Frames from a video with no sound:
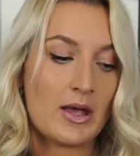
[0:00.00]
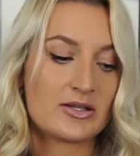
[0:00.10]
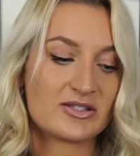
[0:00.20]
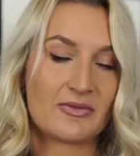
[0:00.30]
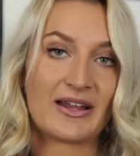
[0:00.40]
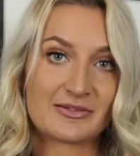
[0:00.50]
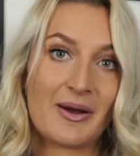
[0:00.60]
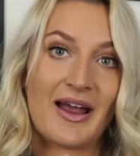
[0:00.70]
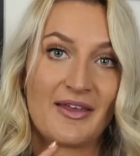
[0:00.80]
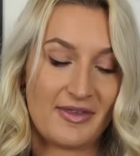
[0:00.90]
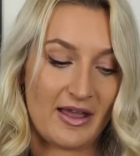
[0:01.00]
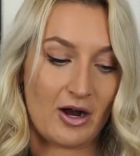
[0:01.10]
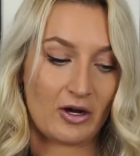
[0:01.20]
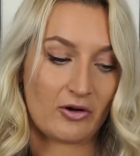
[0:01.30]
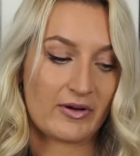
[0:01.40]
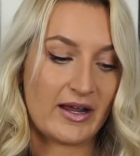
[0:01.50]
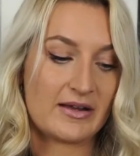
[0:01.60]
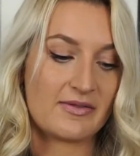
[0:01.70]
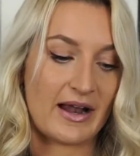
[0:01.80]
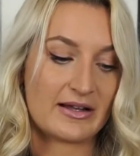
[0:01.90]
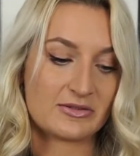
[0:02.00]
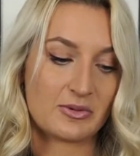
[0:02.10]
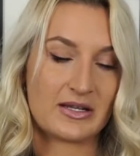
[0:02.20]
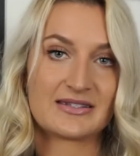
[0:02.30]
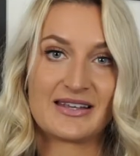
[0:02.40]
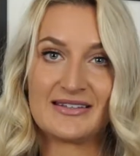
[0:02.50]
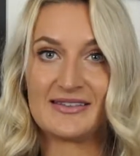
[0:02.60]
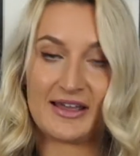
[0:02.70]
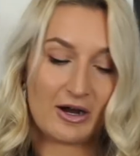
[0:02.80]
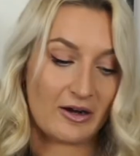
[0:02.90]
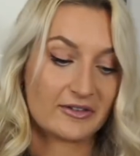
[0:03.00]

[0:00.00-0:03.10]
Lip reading: So that's why they are green. That is when it says they are